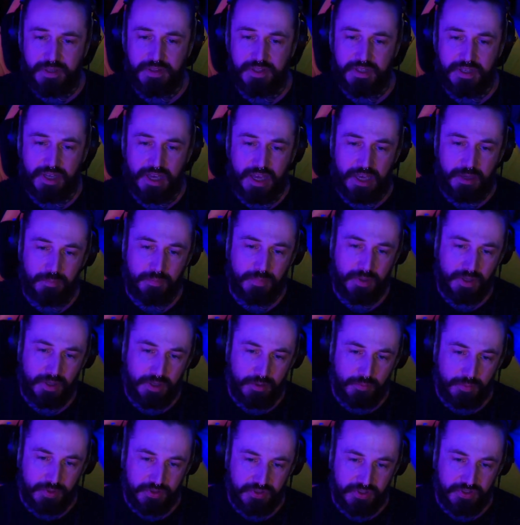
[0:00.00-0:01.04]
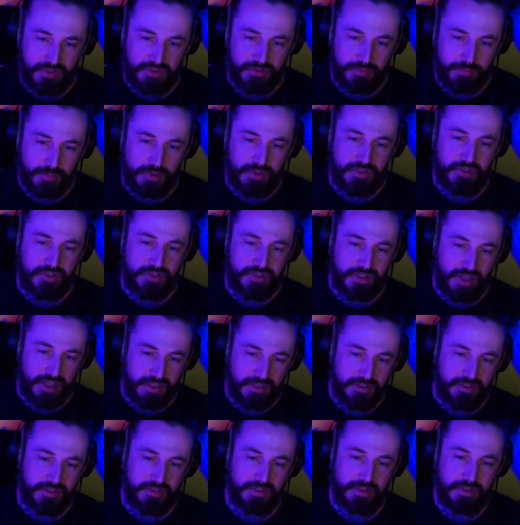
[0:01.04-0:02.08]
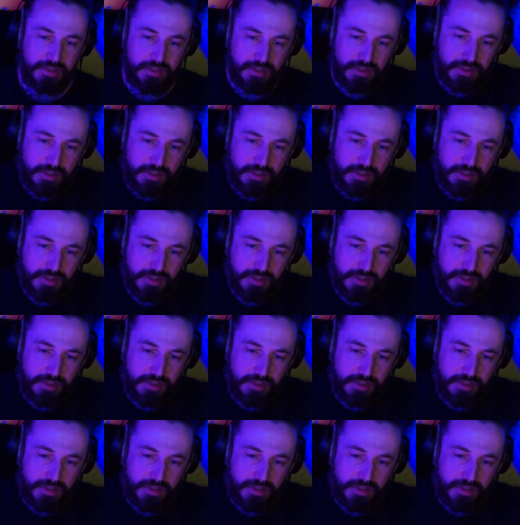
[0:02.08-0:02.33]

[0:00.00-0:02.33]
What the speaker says: of the game, which is nice.